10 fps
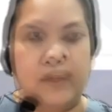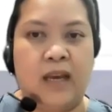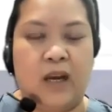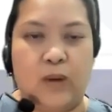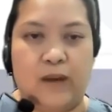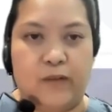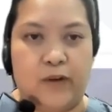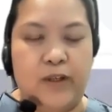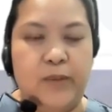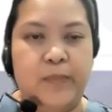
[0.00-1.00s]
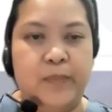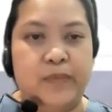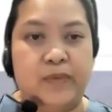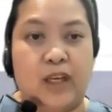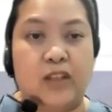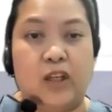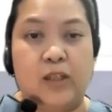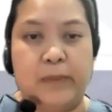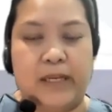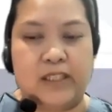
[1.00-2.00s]
However, not all
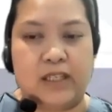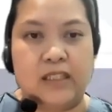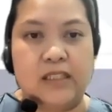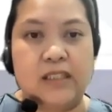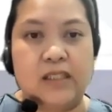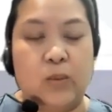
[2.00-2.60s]
patients